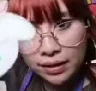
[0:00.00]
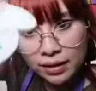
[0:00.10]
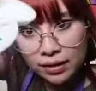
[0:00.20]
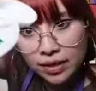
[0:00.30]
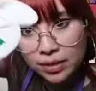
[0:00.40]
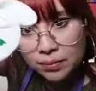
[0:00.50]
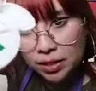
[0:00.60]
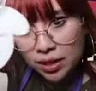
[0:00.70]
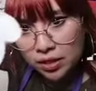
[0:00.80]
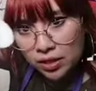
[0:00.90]
this
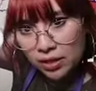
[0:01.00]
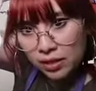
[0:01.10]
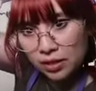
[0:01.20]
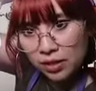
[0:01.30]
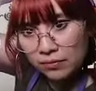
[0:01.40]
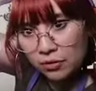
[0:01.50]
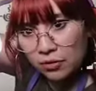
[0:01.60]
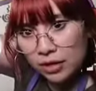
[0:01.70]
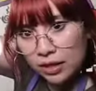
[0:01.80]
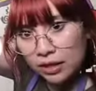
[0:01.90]
much is enough
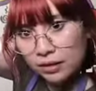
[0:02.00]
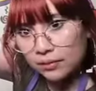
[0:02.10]
green.